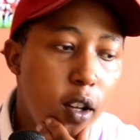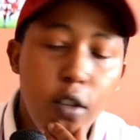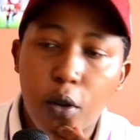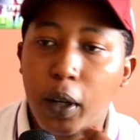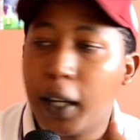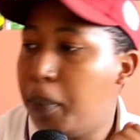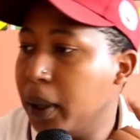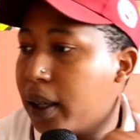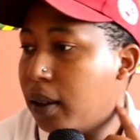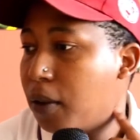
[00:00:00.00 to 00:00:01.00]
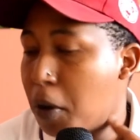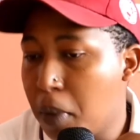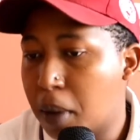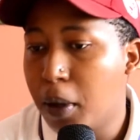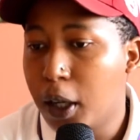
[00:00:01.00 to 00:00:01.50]
it's going to get better.
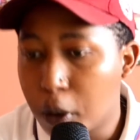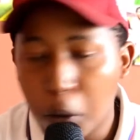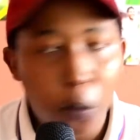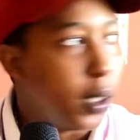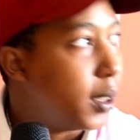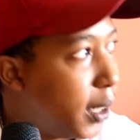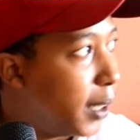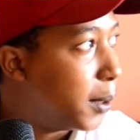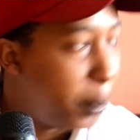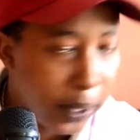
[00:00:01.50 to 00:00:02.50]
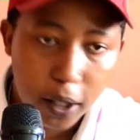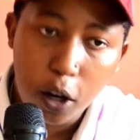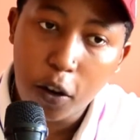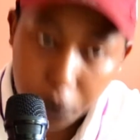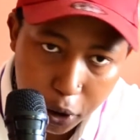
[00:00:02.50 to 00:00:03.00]
Remember, it always gets better.
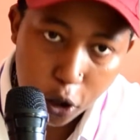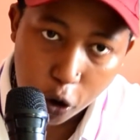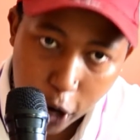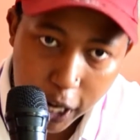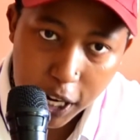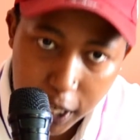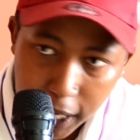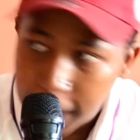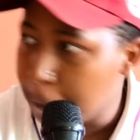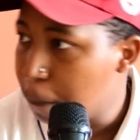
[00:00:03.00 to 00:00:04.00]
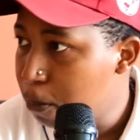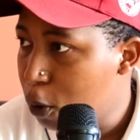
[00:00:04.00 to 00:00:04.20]
After a rainy day